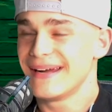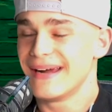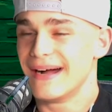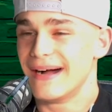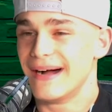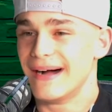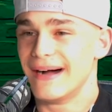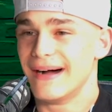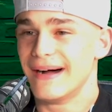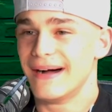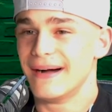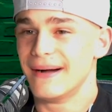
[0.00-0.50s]

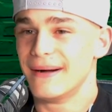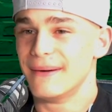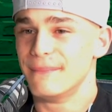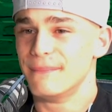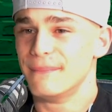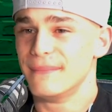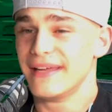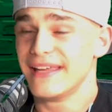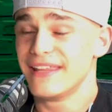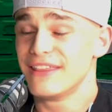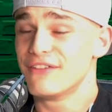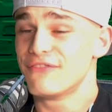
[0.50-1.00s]

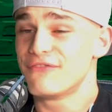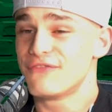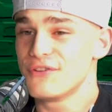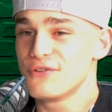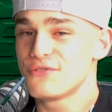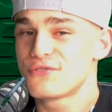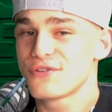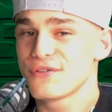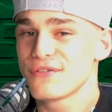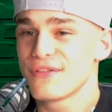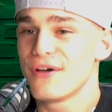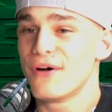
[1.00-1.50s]
In the
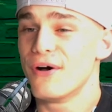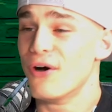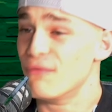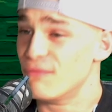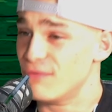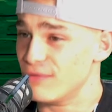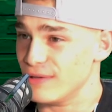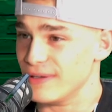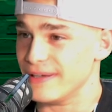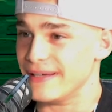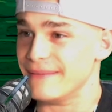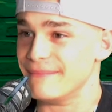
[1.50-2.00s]
future, though,
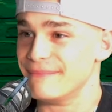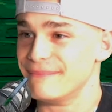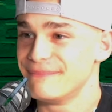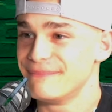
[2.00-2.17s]
hopefully.